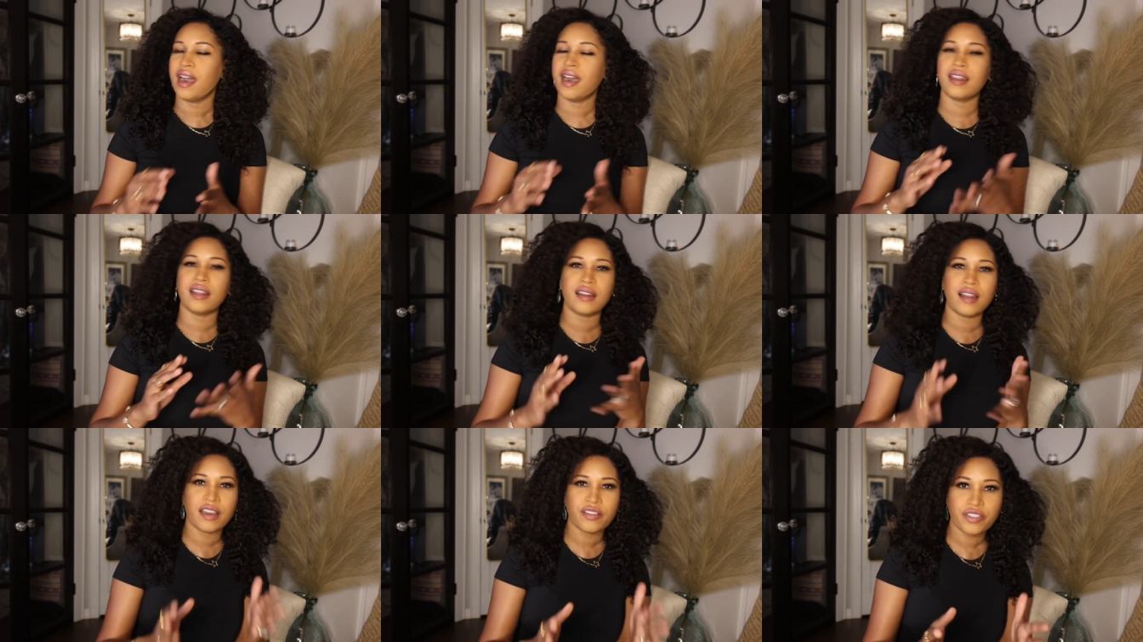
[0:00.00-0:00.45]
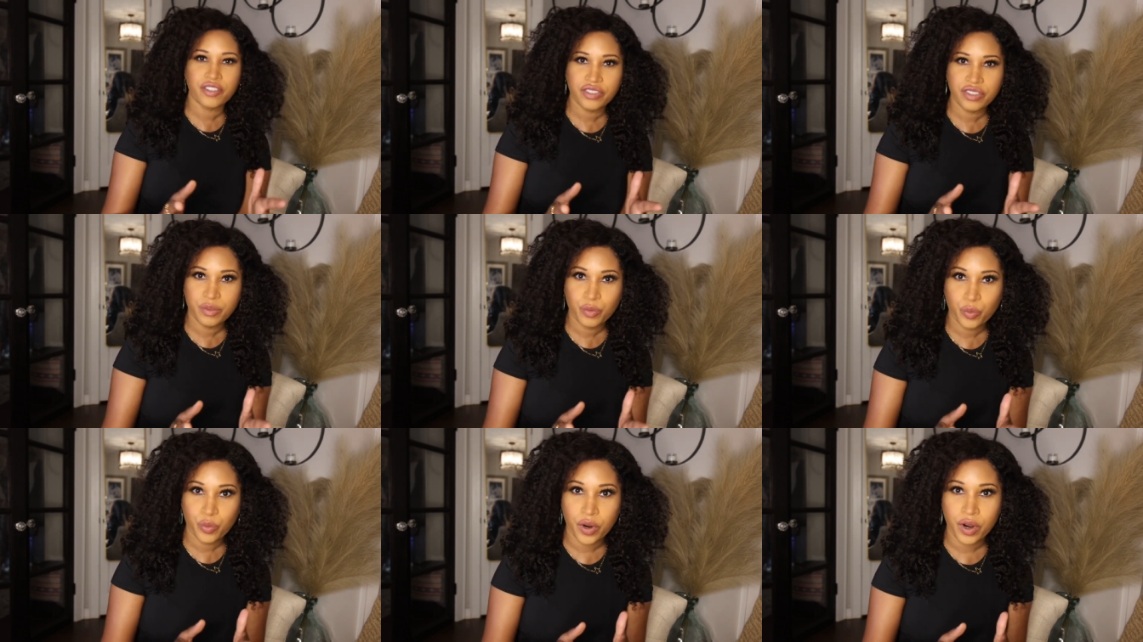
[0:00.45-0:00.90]
And
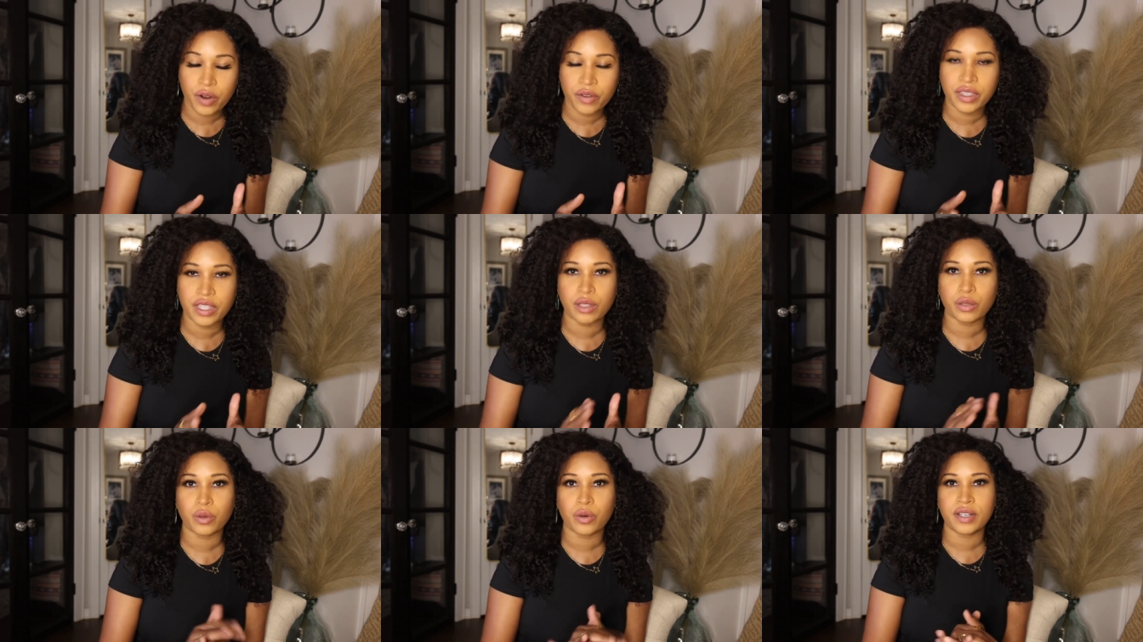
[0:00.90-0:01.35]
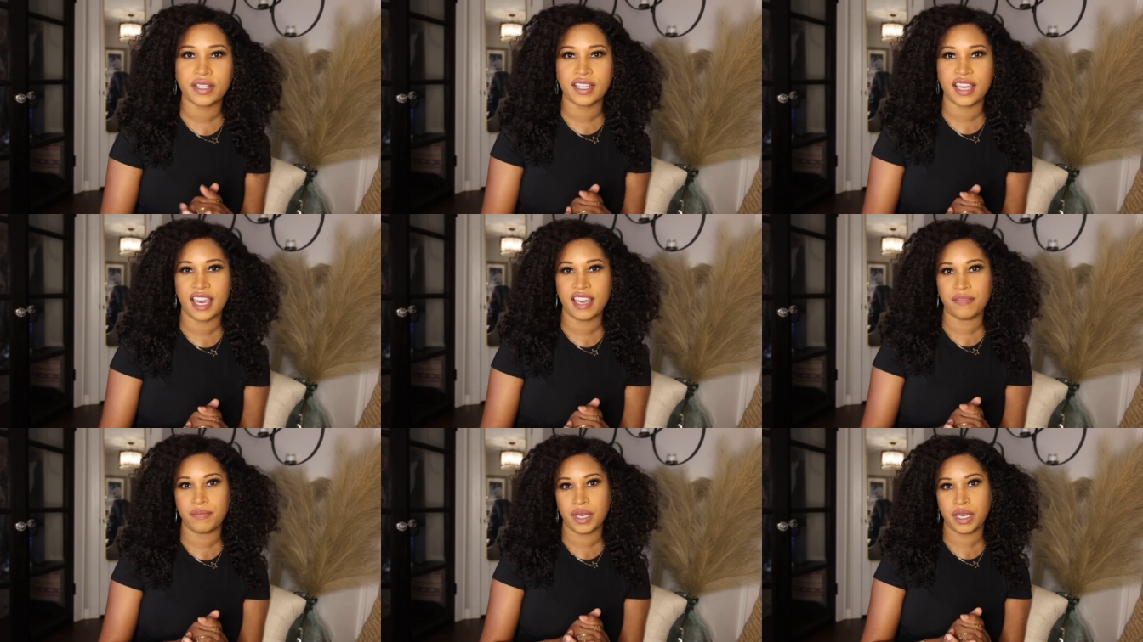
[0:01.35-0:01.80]
another word that the Lord
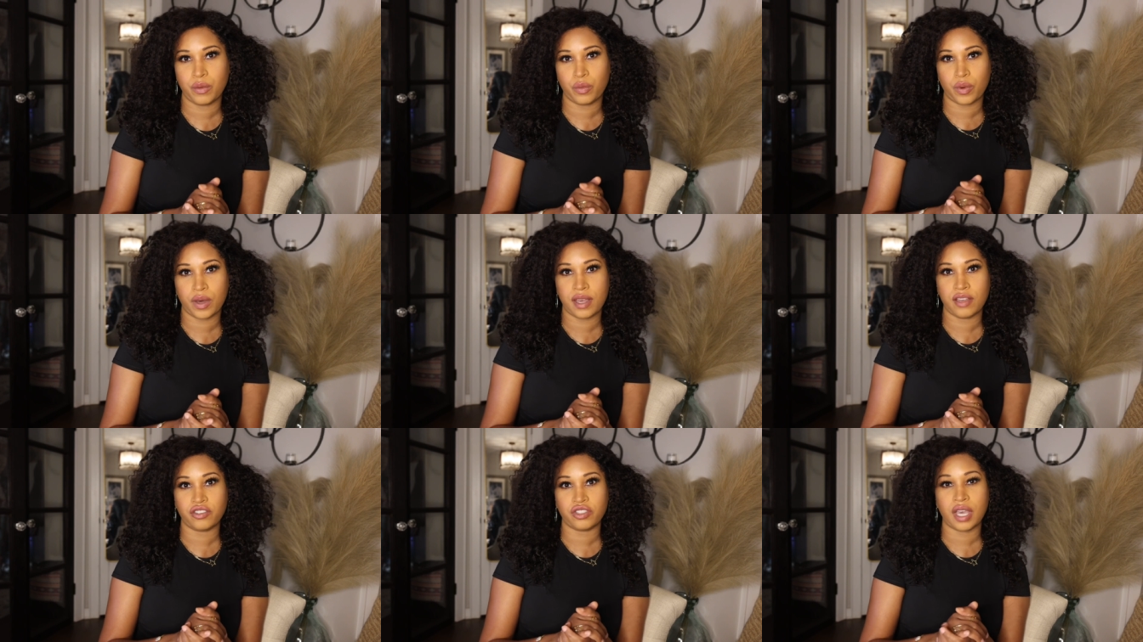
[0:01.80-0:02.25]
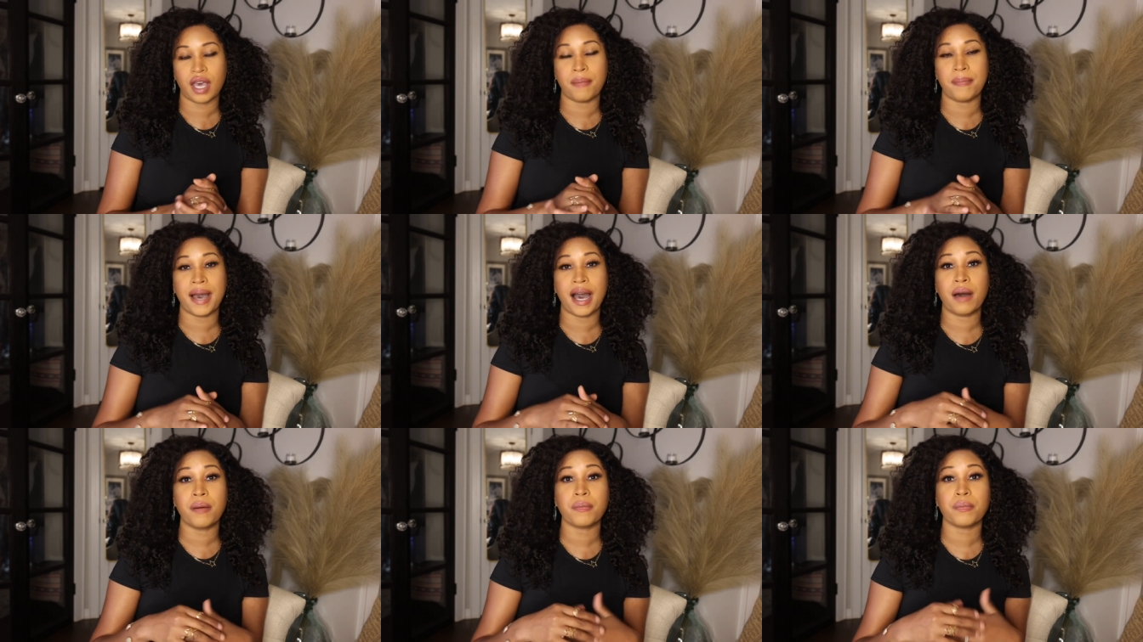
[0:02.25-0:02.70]
gave me was
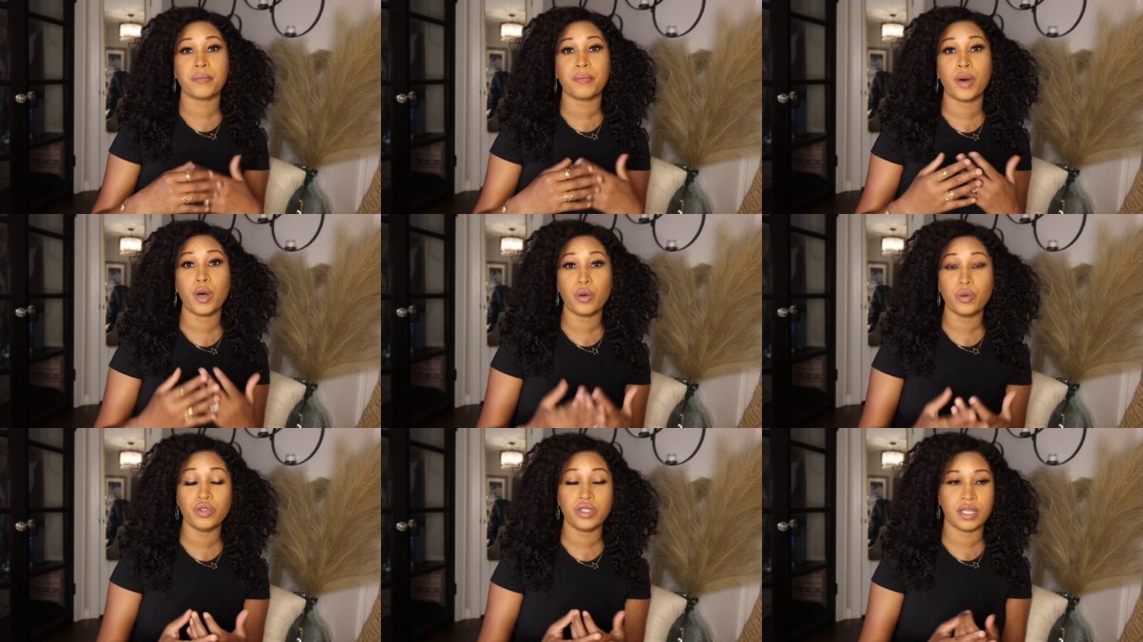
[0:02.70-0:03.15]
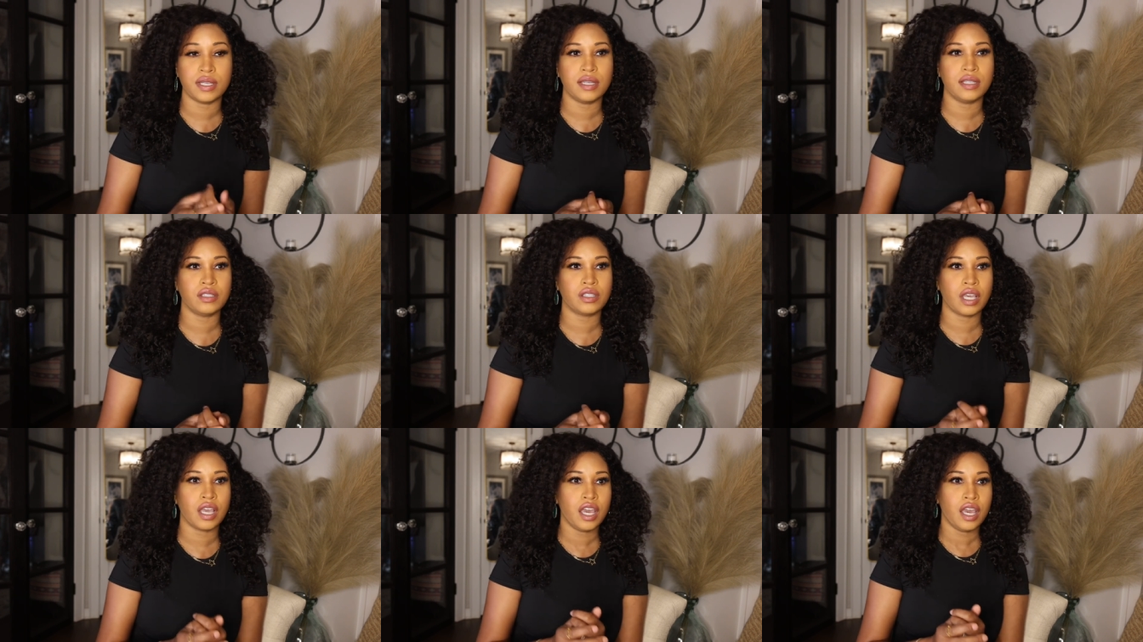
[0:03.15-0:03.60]
about
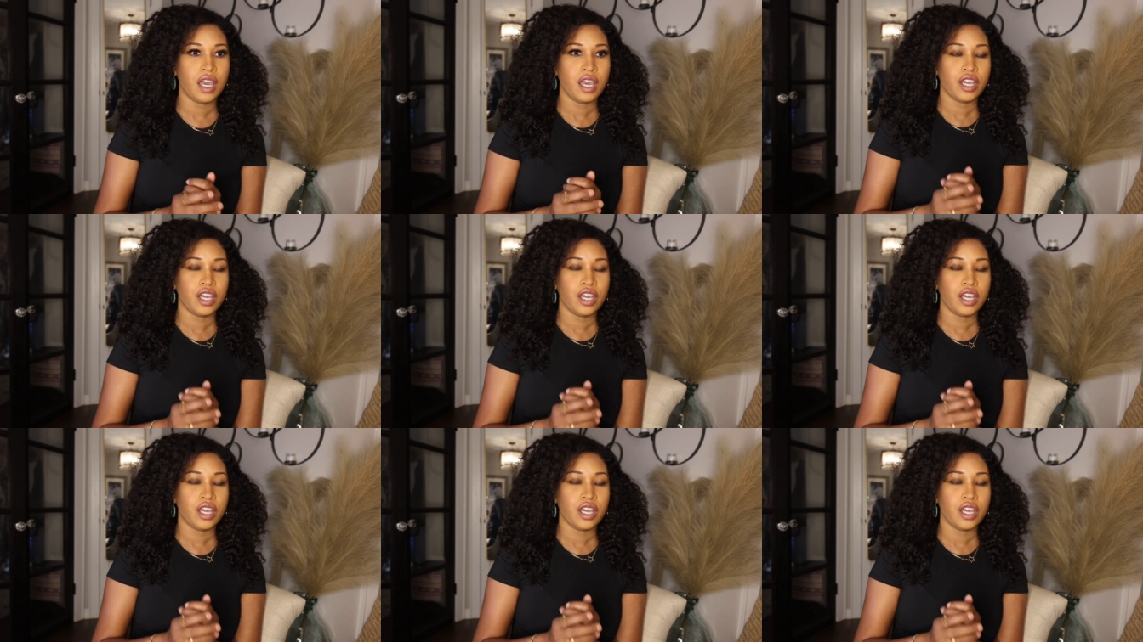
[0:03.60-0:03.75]
Moses.